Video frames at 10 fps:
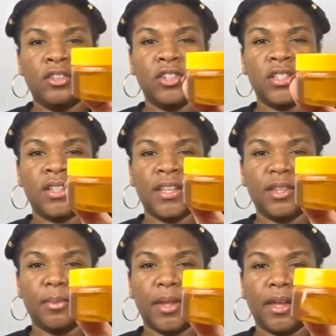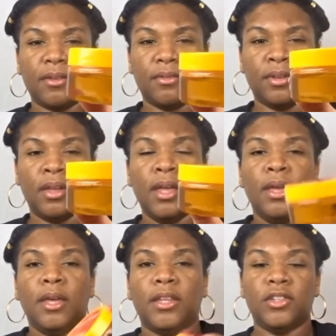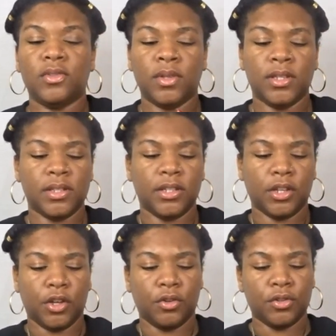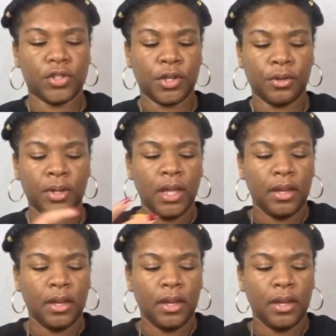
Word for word: just like the black one. And this one is in the gold tone.